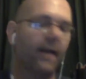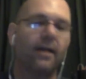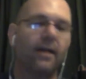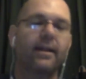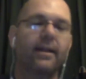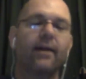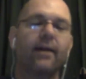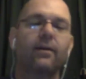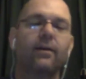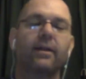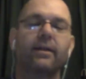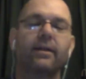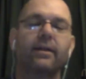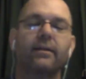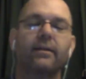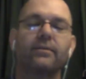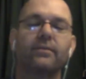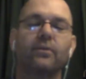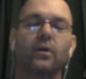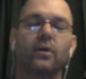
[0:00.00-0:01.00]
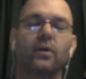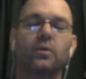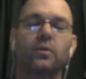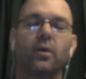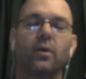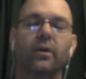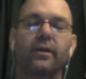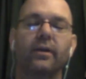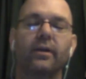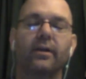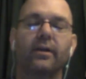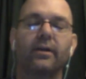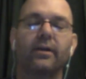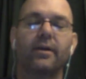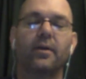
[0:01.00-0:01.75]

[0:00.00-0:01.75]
Now, Ehrlich is, of course, one of the